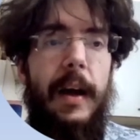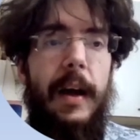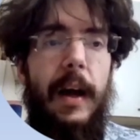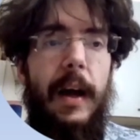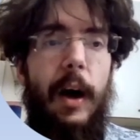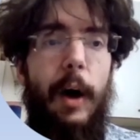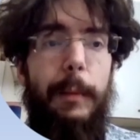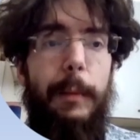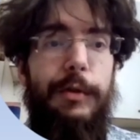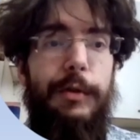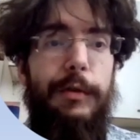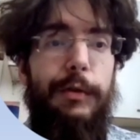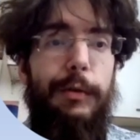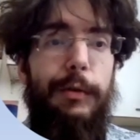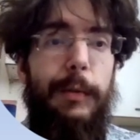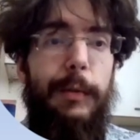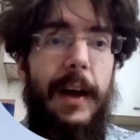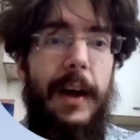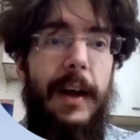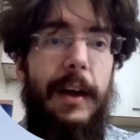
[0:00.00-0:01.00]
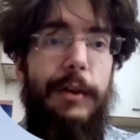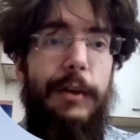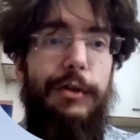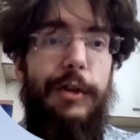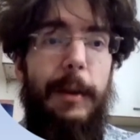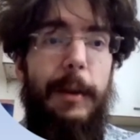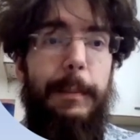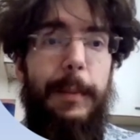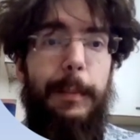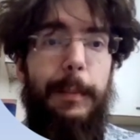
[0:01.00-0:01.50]
Option three, a
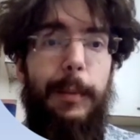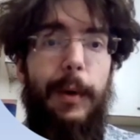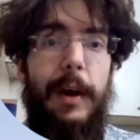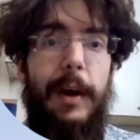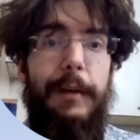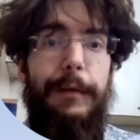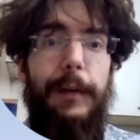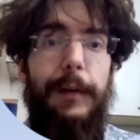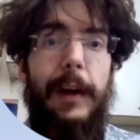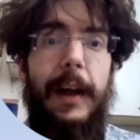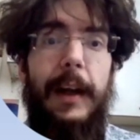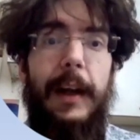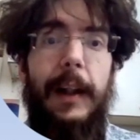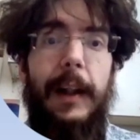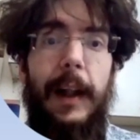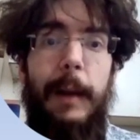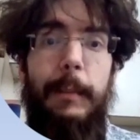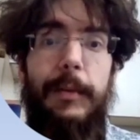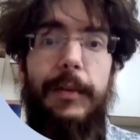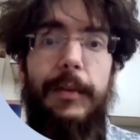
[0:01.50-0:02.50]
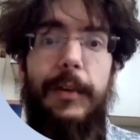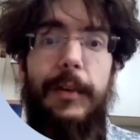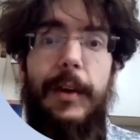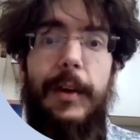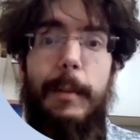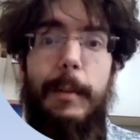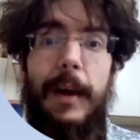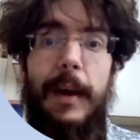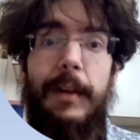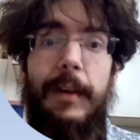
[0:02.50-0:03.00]
ship briefly glimpsed in the
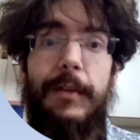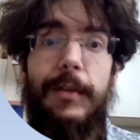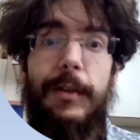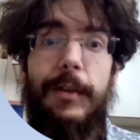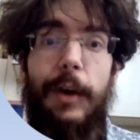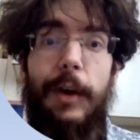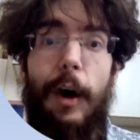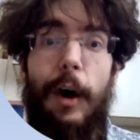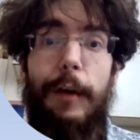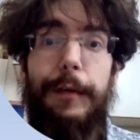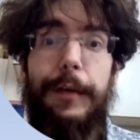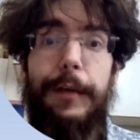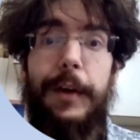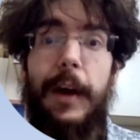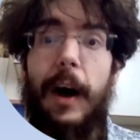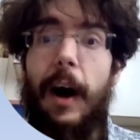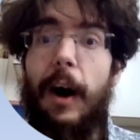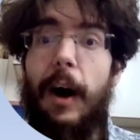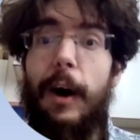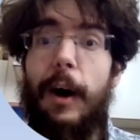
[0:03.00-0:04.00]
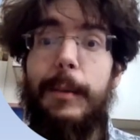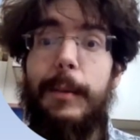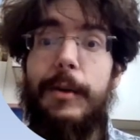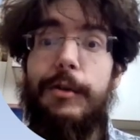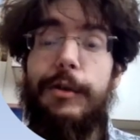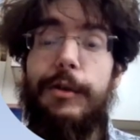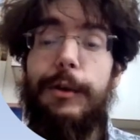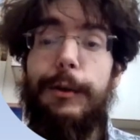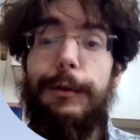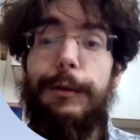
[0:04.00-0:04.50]
mist, often a
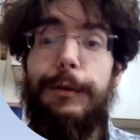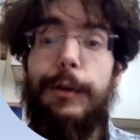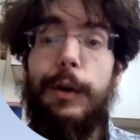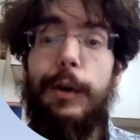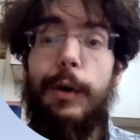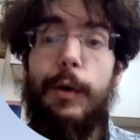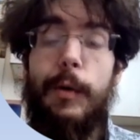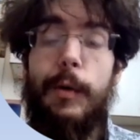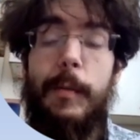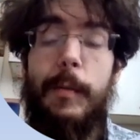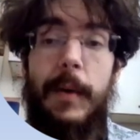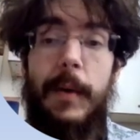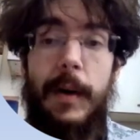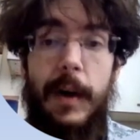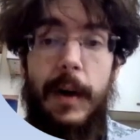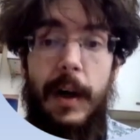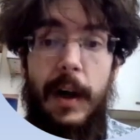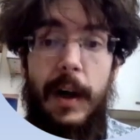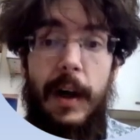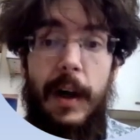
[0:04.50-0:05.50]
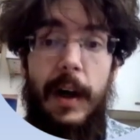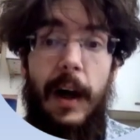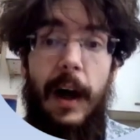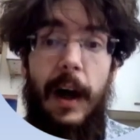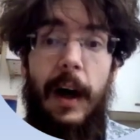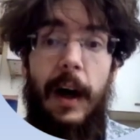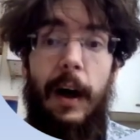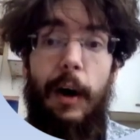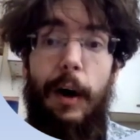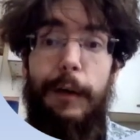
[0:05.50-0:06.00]
harbinger of doom.
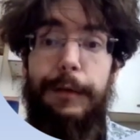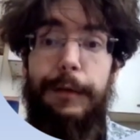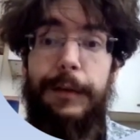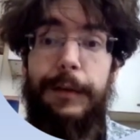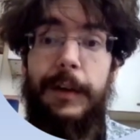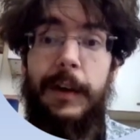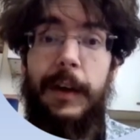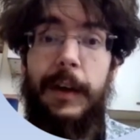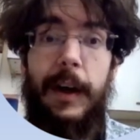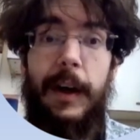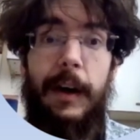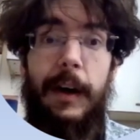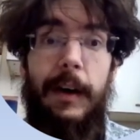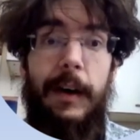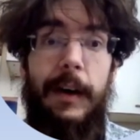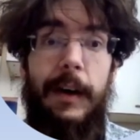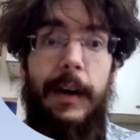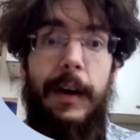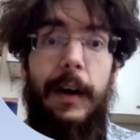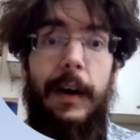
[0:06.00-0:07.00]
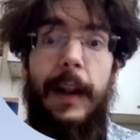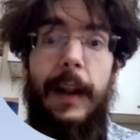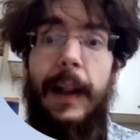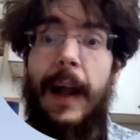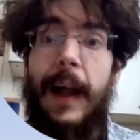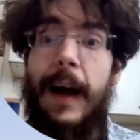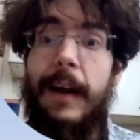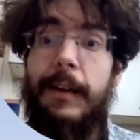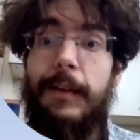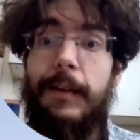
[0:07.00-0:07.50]
Often there are
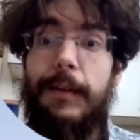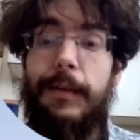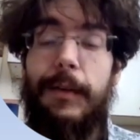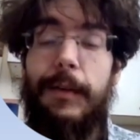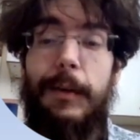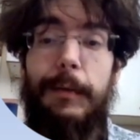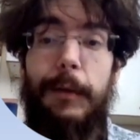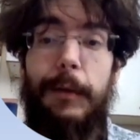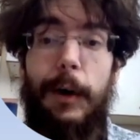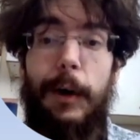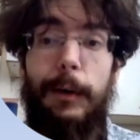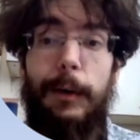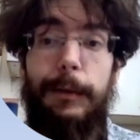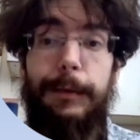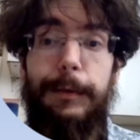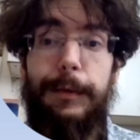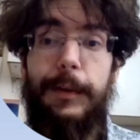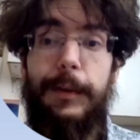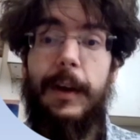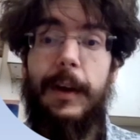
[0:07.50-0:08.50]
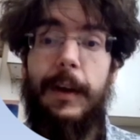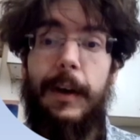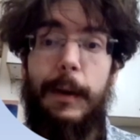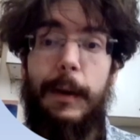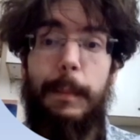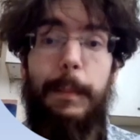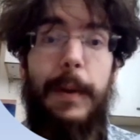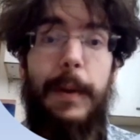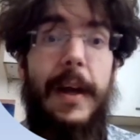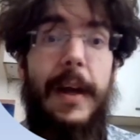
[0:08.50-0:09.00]
lights involved that
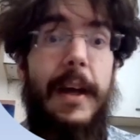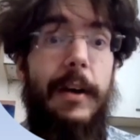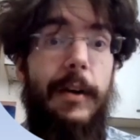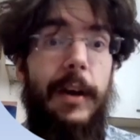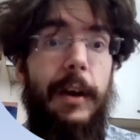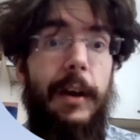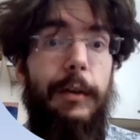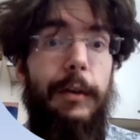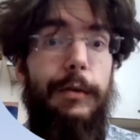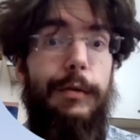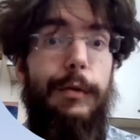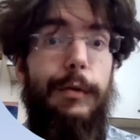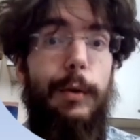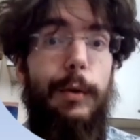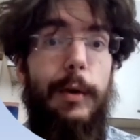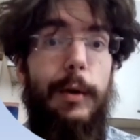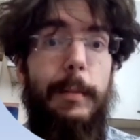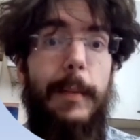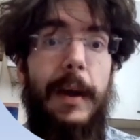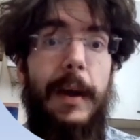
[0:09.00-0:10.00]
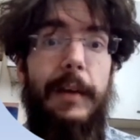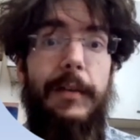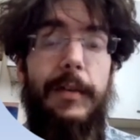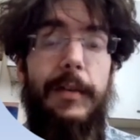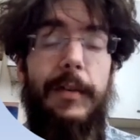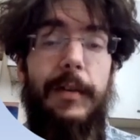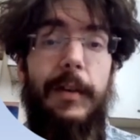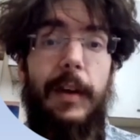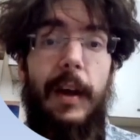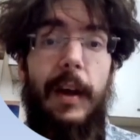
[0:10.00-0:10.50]
are peering through the
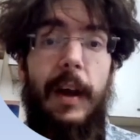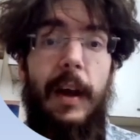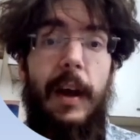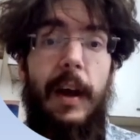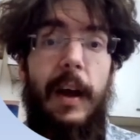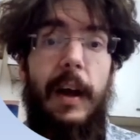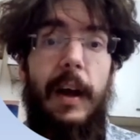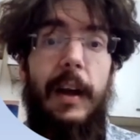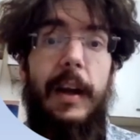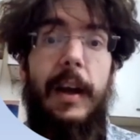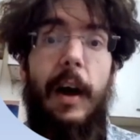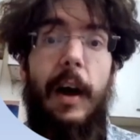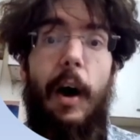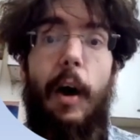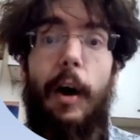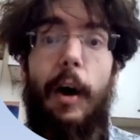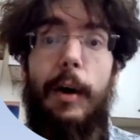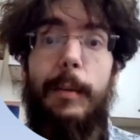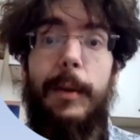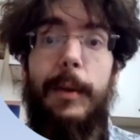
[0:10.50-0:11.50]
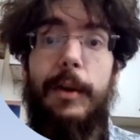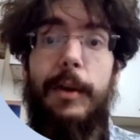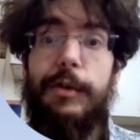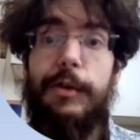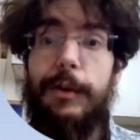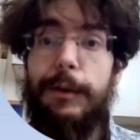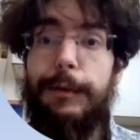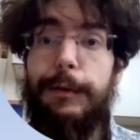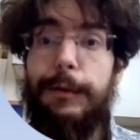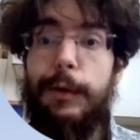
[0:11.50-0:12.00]
mist. The
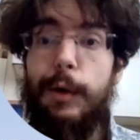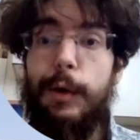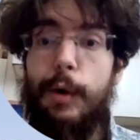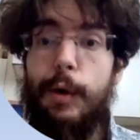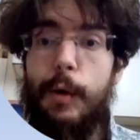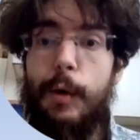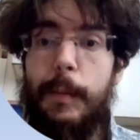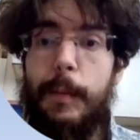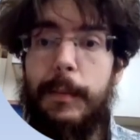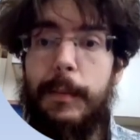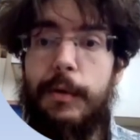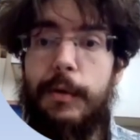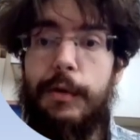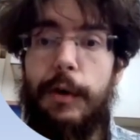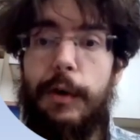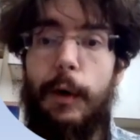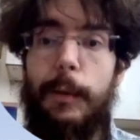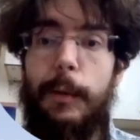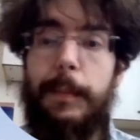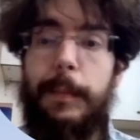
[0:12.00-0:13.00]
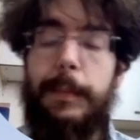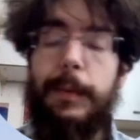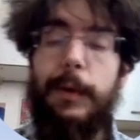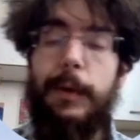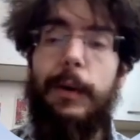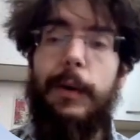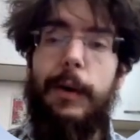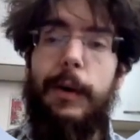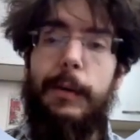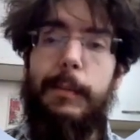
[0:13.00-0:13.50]
harbinger of doom trope
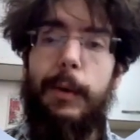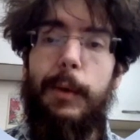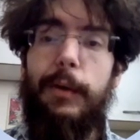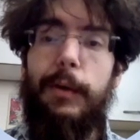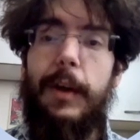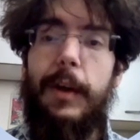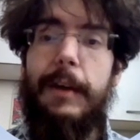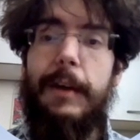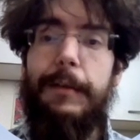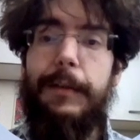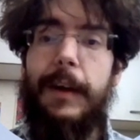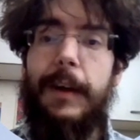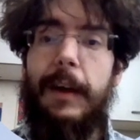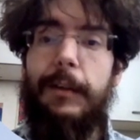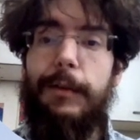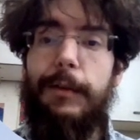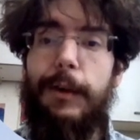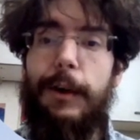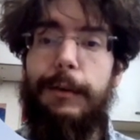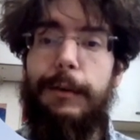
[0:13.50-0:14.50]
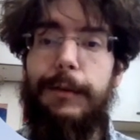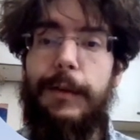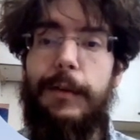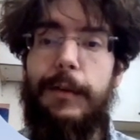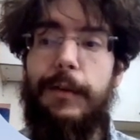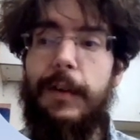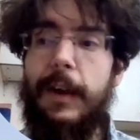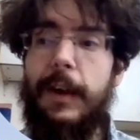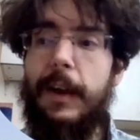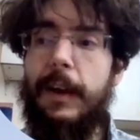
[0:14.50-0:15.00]
or motif that's often
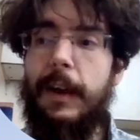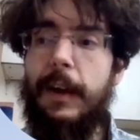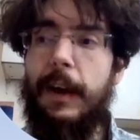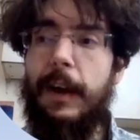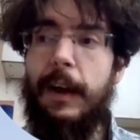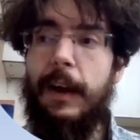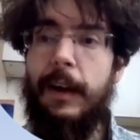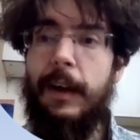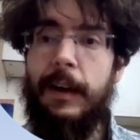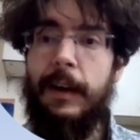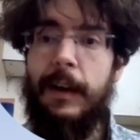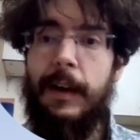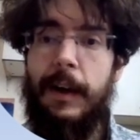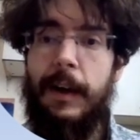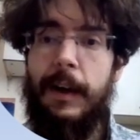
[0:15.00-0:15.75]
seen in